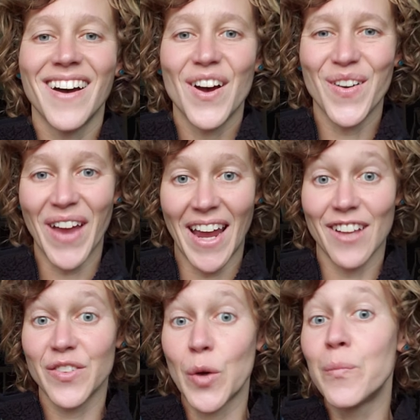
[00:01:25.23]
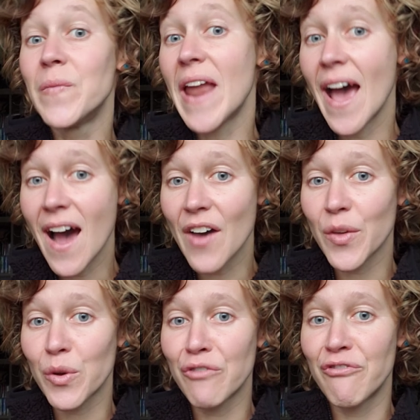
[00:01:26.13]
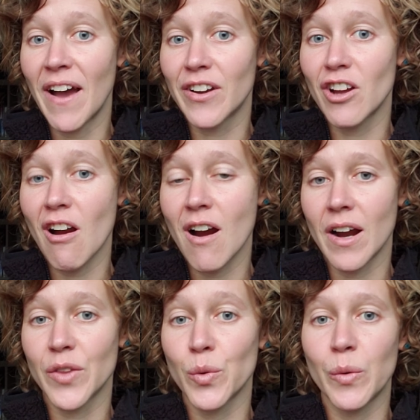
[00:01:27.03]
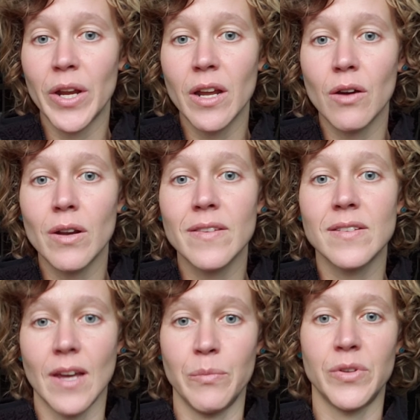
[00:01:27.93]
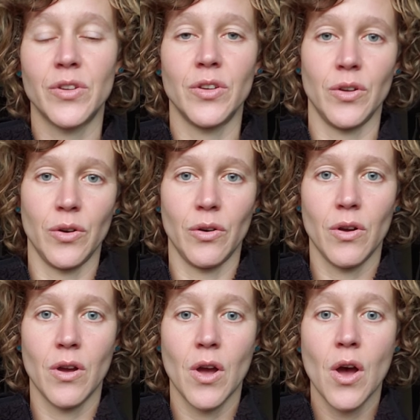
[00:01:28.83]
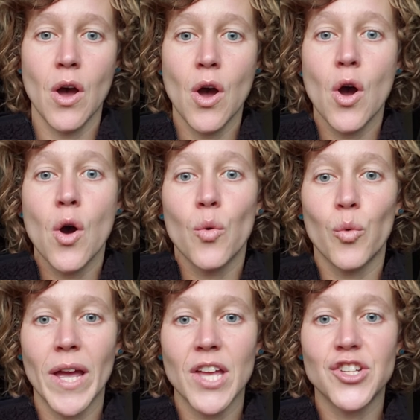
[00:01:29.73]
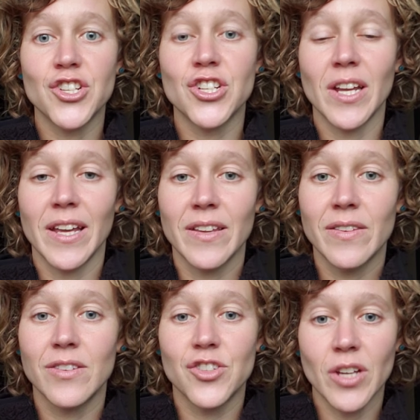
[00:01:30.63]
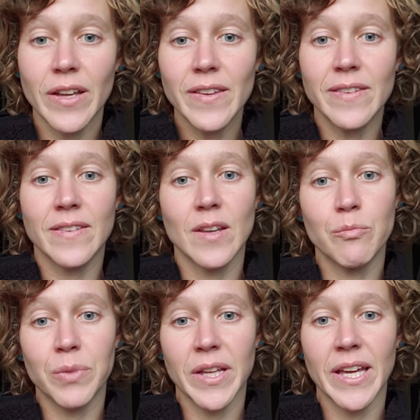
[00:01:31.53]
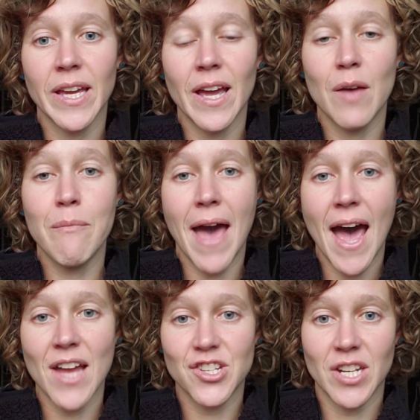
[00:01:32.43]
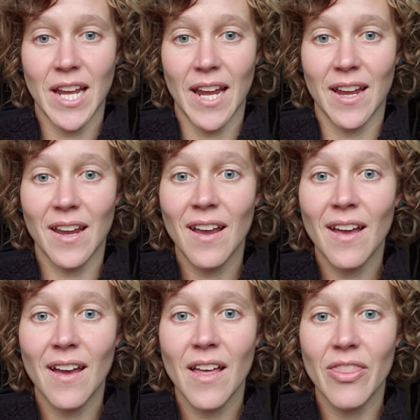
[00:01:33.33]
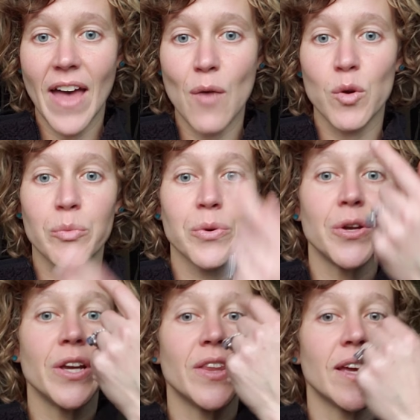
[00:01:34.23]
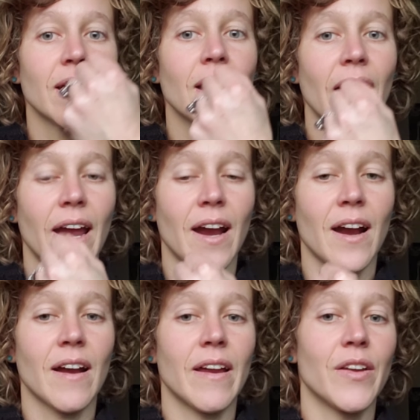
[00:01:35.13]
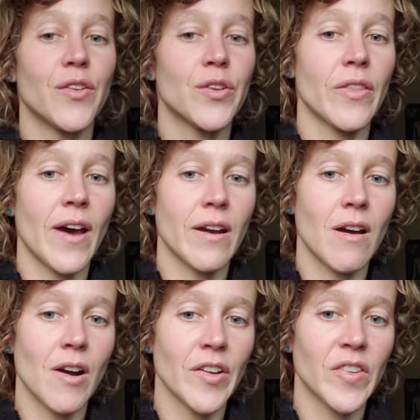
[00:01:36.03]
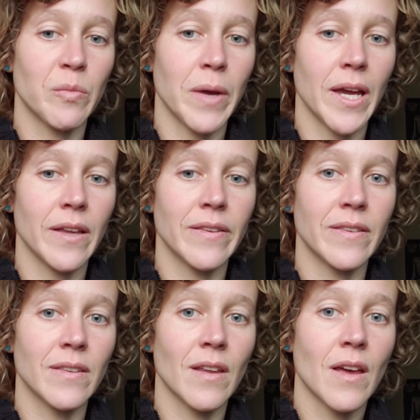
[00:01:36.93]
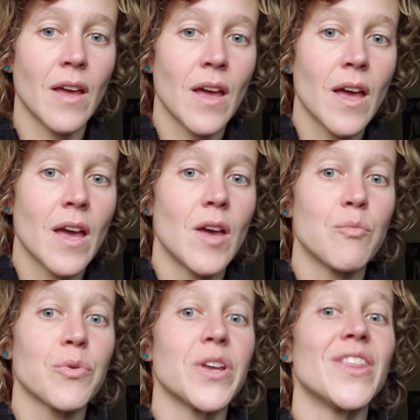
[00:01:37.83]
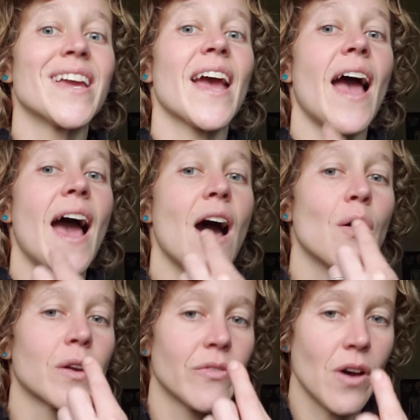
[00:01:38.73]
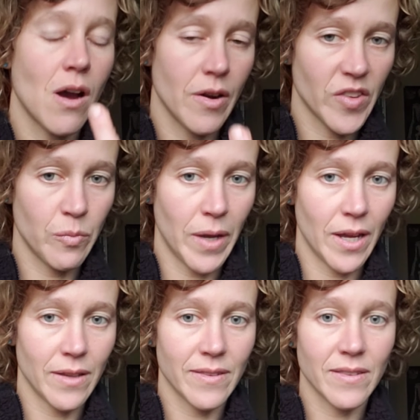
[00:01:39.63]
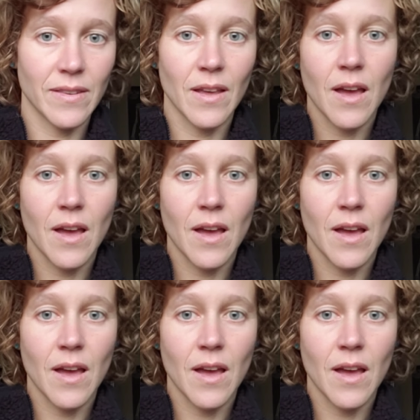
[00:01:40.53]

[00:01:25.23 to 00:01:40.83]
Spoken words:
Okay, so now that we've found our hearts, we want to go to step two, which is just simply imagining that we're breathing air into that heart space and breathing out of the heart space.